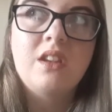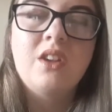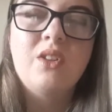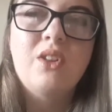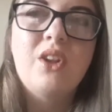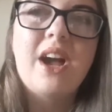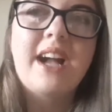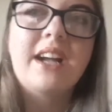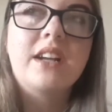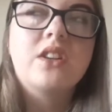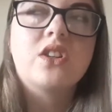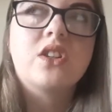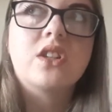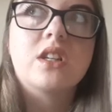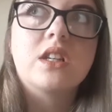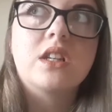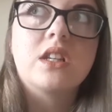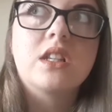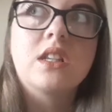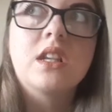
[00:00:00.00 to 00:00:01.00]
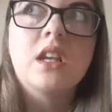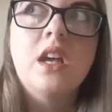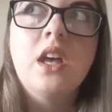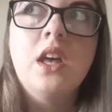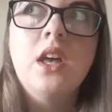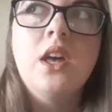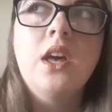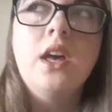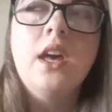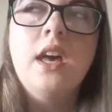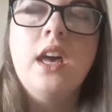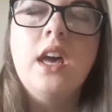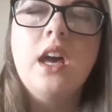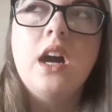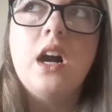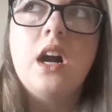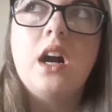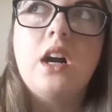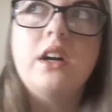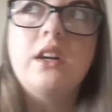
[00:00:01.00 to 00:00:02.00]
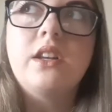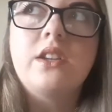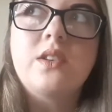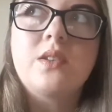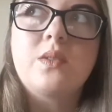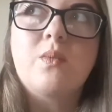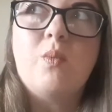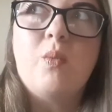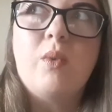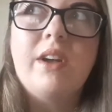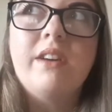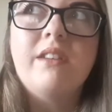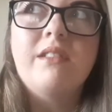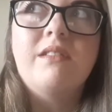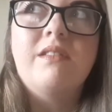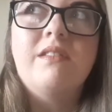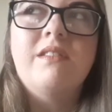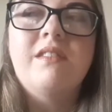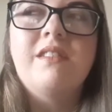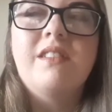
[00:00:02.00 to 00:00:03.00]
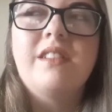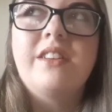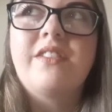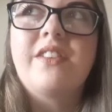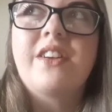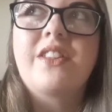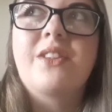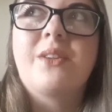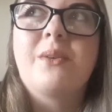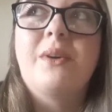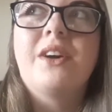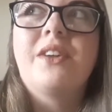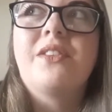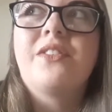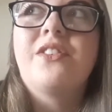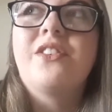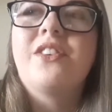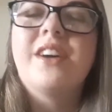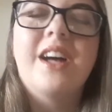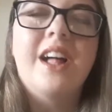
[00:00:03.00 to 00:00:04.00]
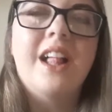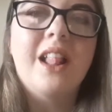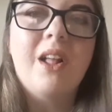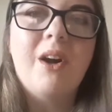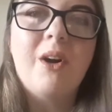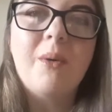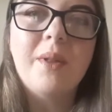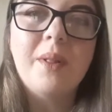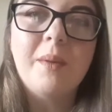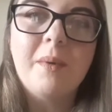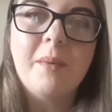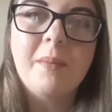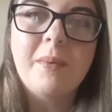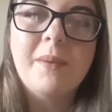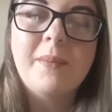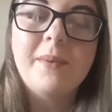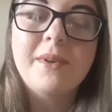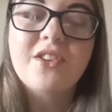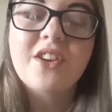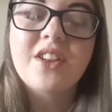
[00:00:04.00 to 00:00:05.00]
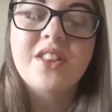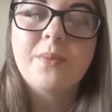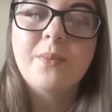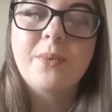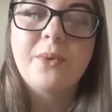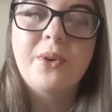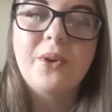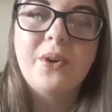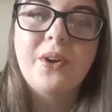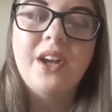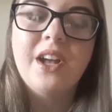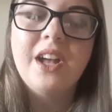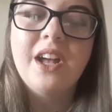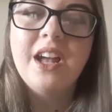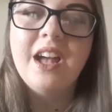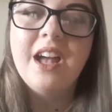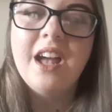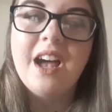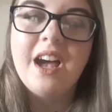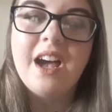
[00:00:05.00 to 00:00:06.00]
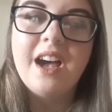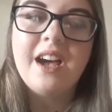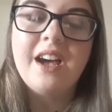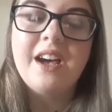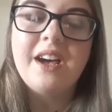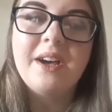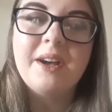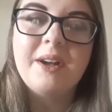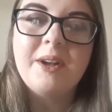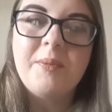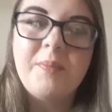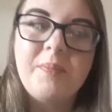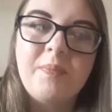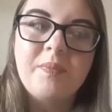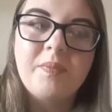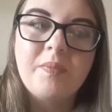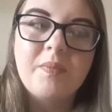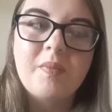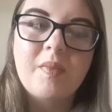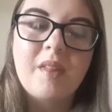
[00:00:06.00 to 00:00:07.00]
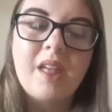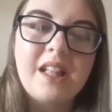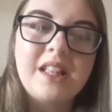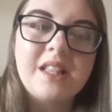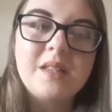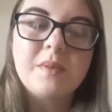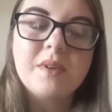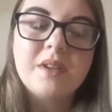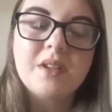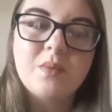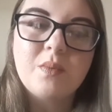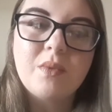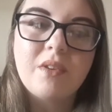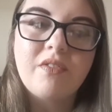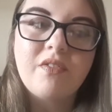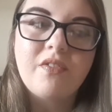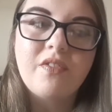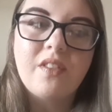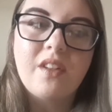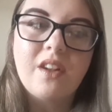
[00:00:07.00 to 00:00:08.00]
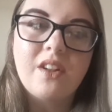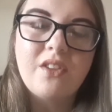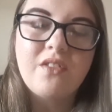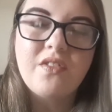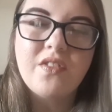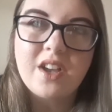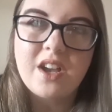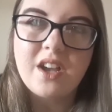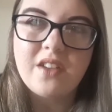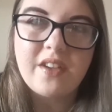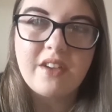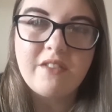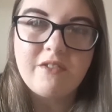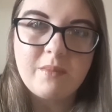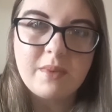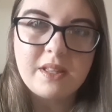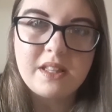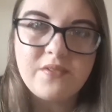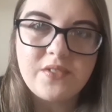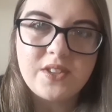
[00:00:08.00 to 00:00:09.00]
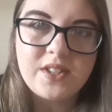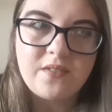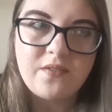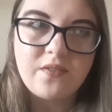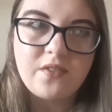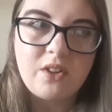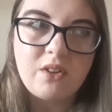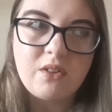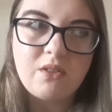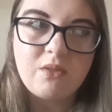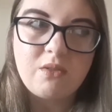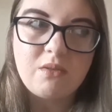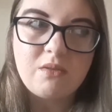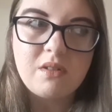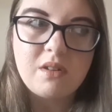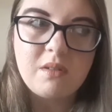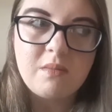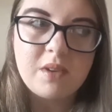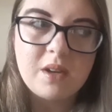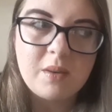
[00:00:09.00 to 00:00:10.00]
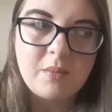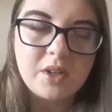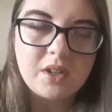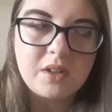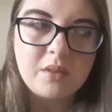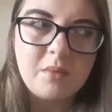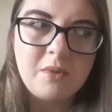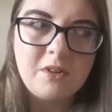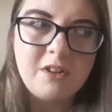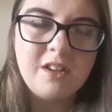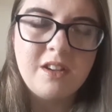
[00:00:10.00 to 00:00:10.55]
Not anxious, I just whittle, if that's the word for it, a lot when I'm on public transport. Um, and it's because we've, I don't think I've ever been to the Symphony Hall in Birmingham.